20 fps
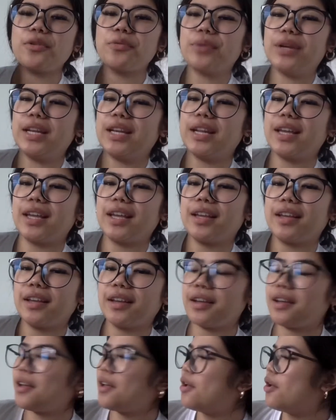reading
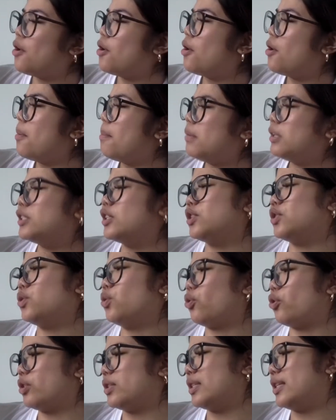Mrs.
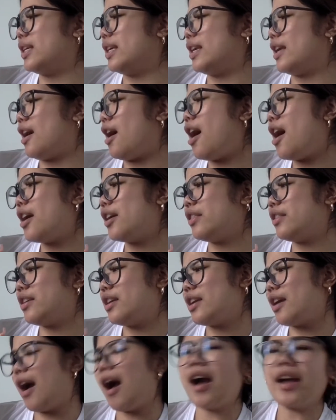Gorski, I
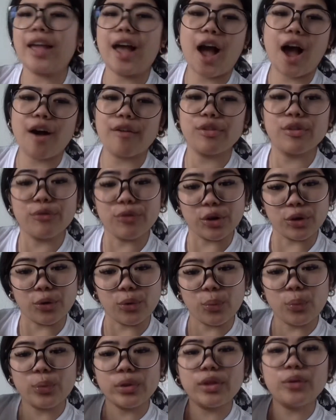Think I Have
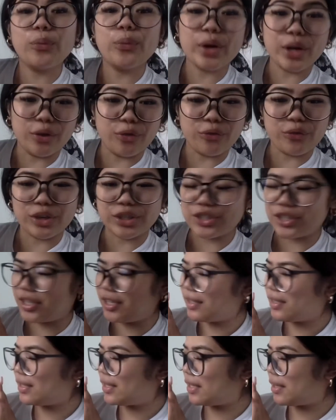the Wiggle
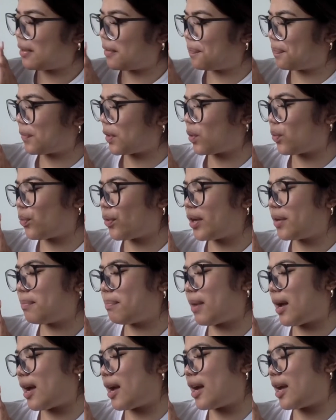Fidgets, written
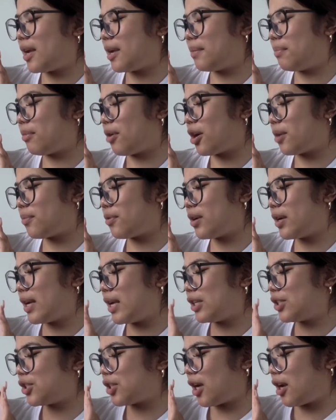by Barbara
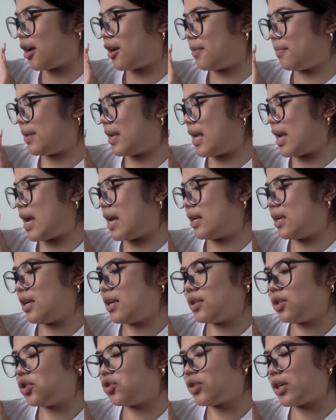Esham and
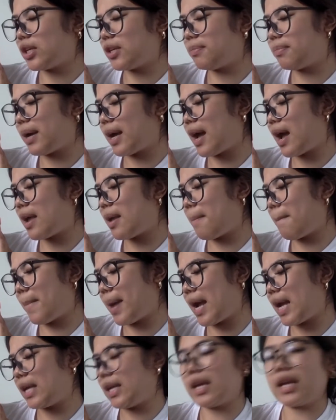illustrated by
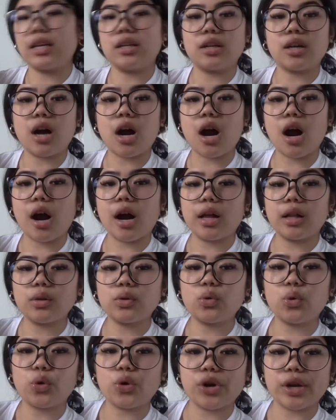Mike and Carl
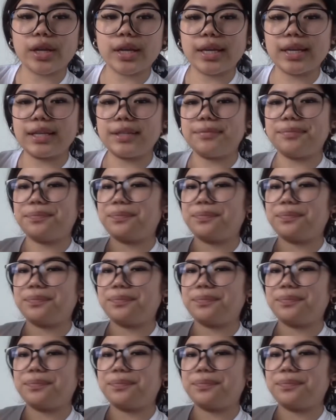Gordan.